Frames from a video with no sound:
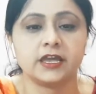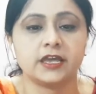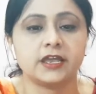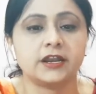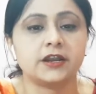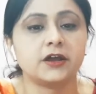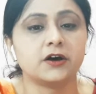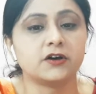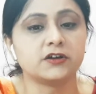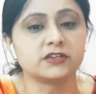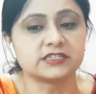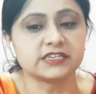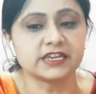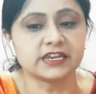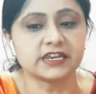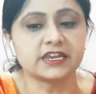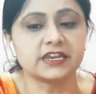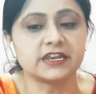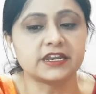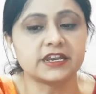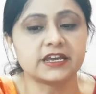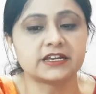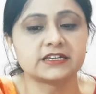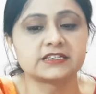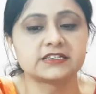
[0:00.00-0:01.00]
Now
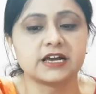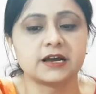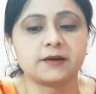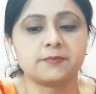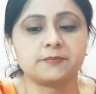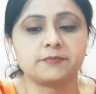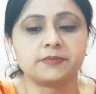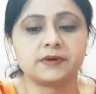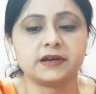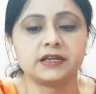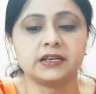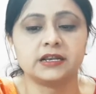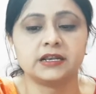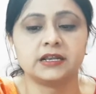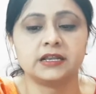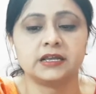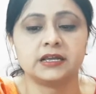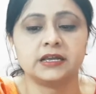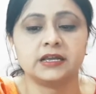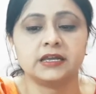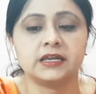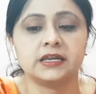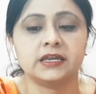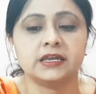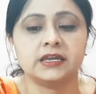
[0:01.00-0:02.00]
second example,
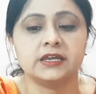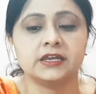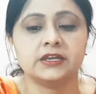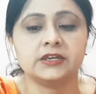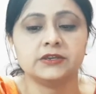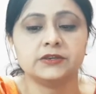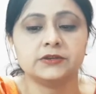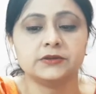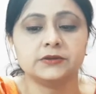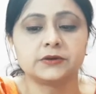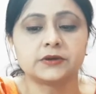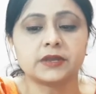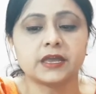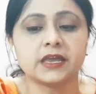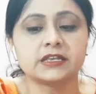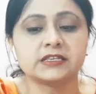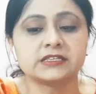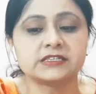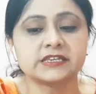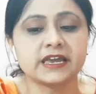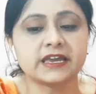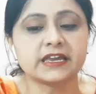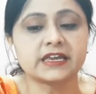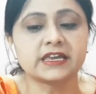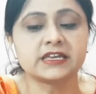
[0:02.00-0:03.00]
you can
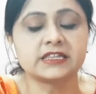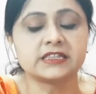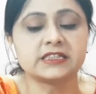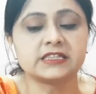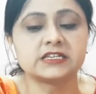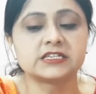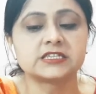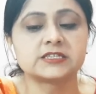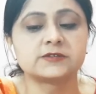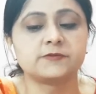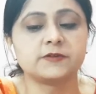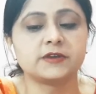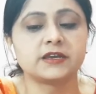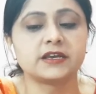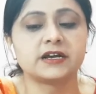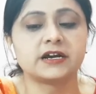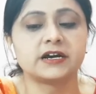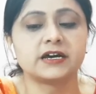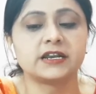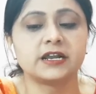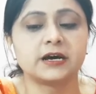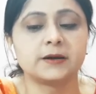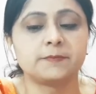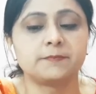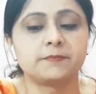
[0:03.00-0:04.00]
check in this
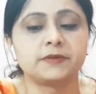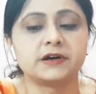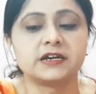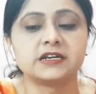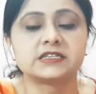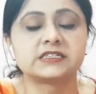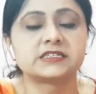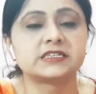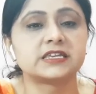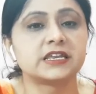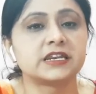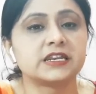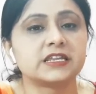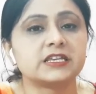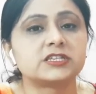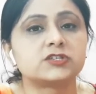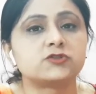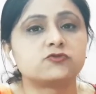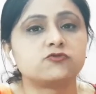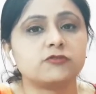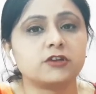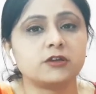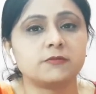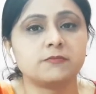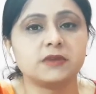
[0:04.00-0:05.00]
figure a person is
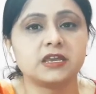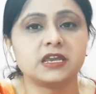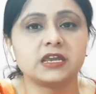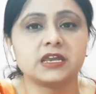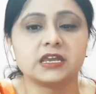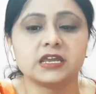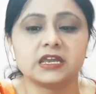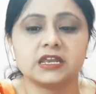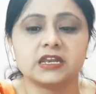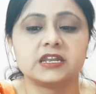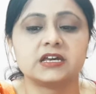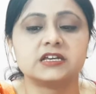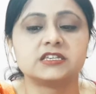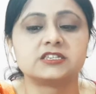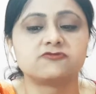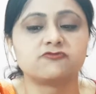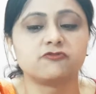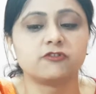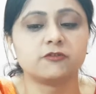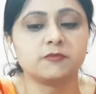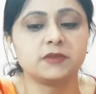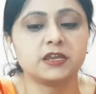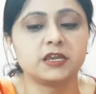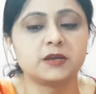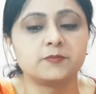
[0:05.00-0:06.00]
swimming in a
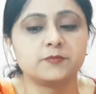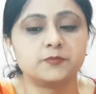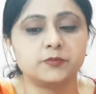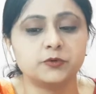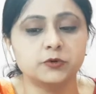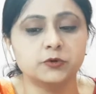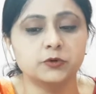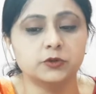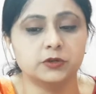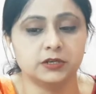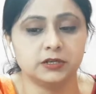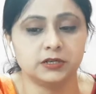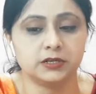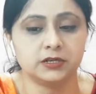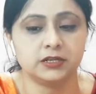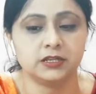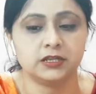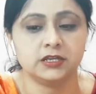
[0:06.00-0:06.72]
swimming pool.